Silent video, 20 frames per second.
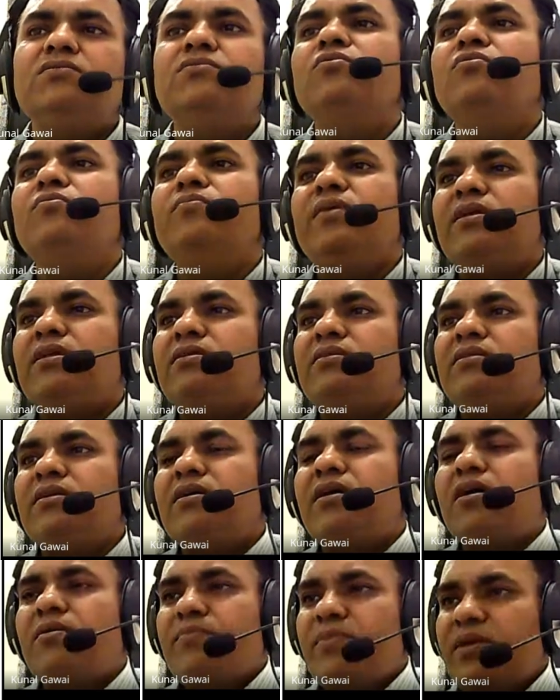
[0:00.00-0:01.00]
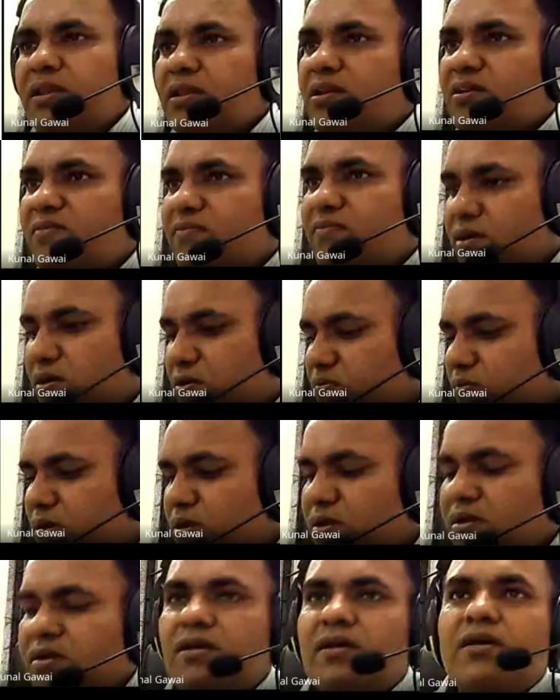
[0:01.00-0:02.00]
So there are many different
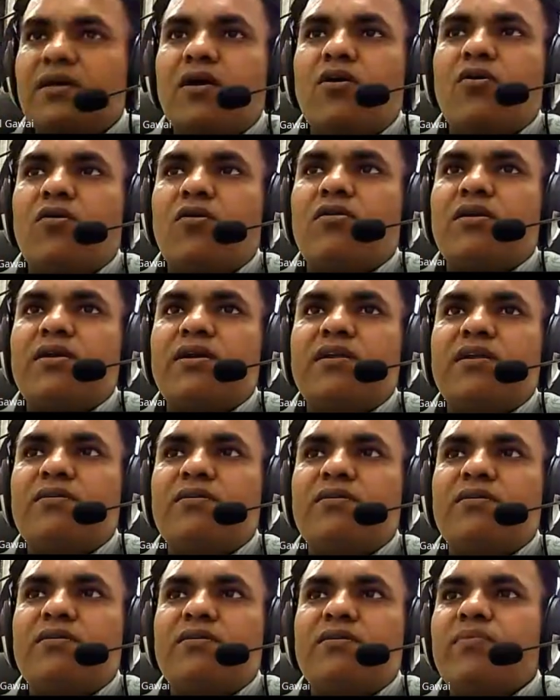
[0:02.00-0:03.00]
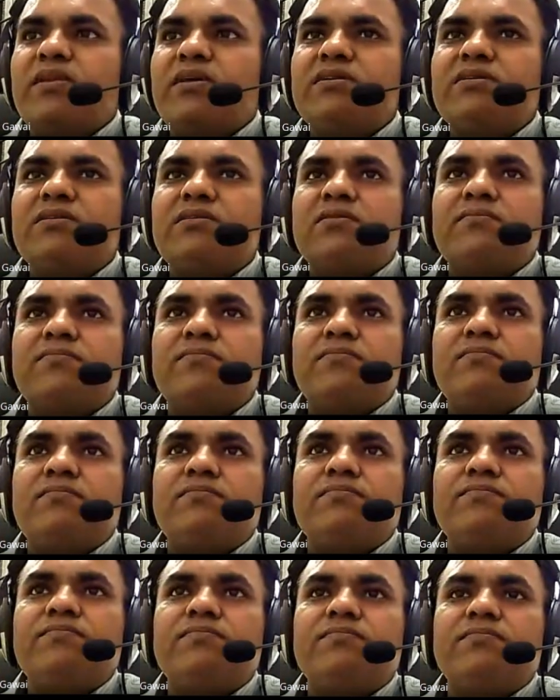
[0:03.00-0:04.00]
work already published.
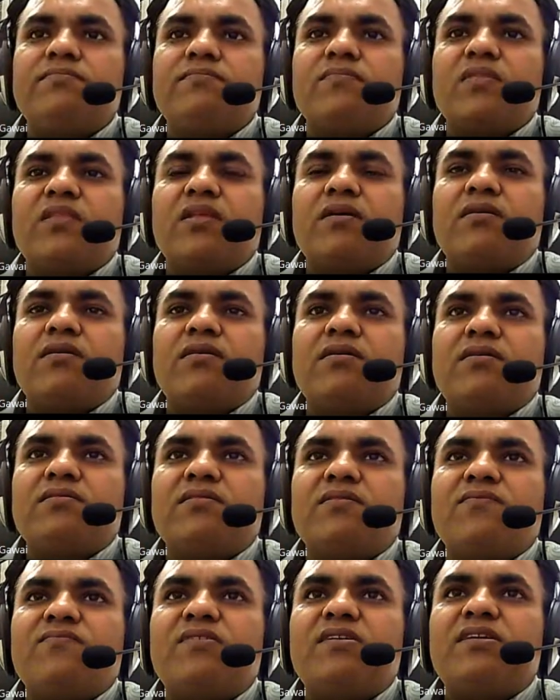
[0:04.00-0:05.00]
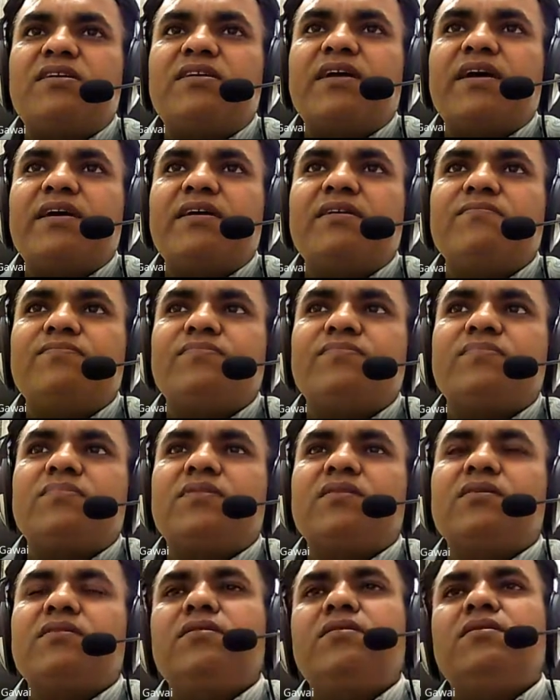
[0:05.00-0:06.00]
Someone tried
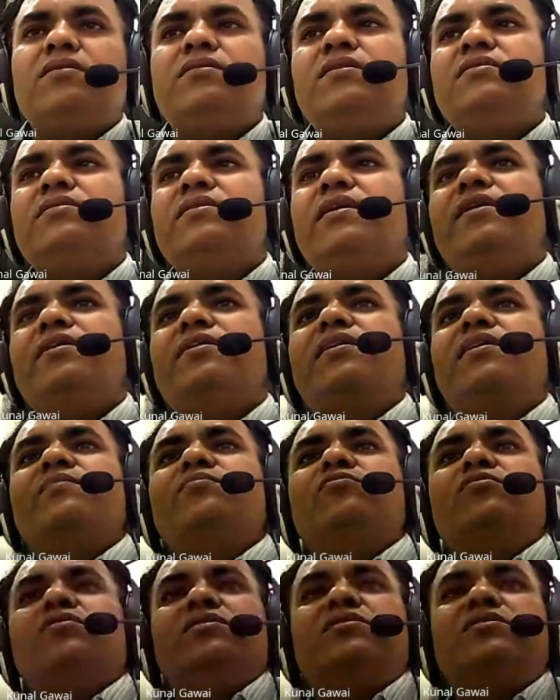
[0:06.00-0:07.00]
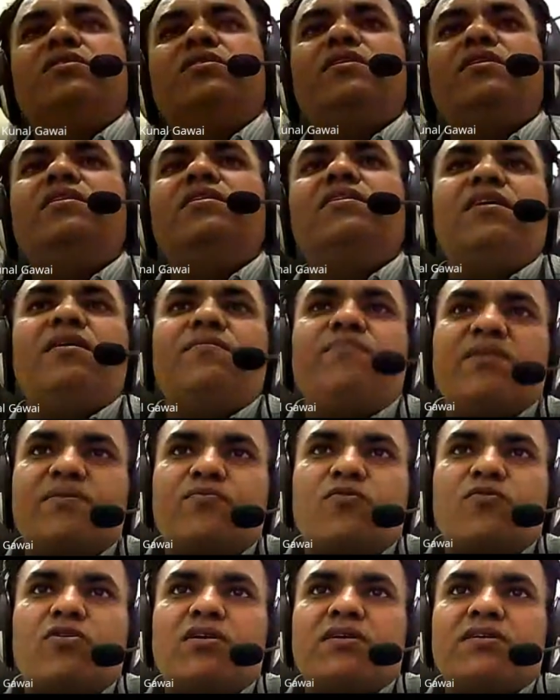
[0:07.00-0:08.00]
this encapsulation in kefir
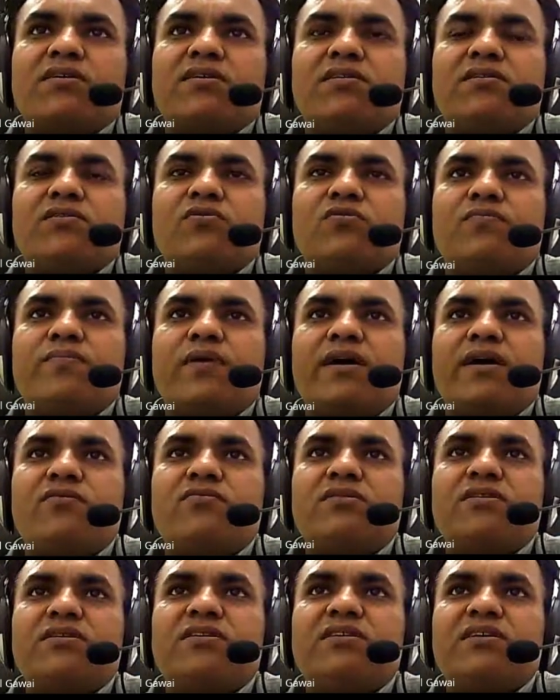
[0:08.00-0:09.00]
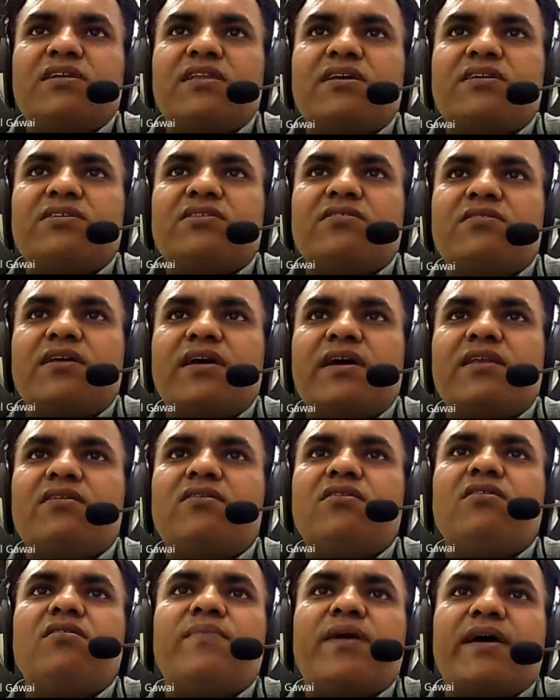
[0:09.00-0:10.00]
product also by using gelation and
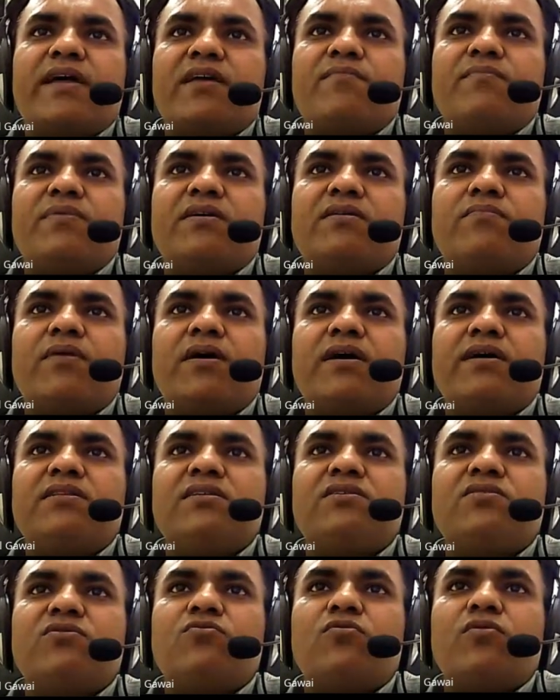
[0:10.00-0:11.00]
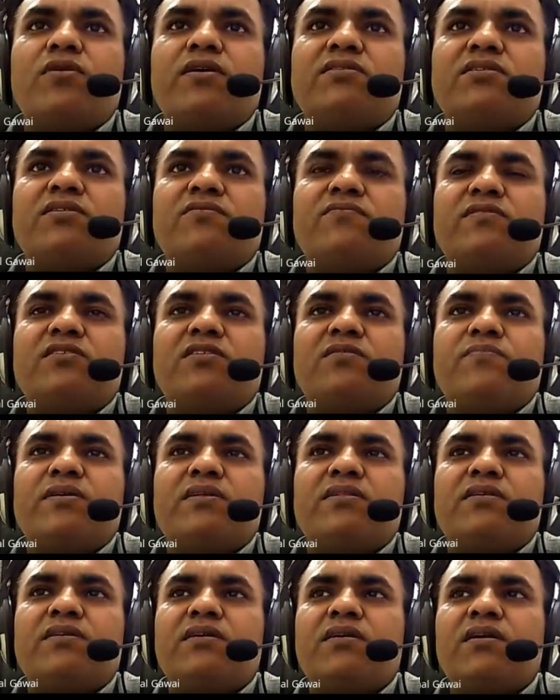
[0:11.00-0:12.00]
gum arabic by this coacervation
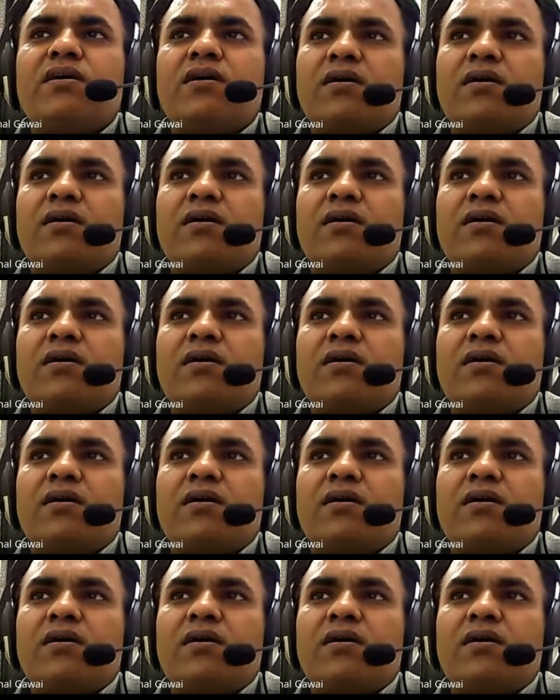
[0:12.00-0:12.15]
method.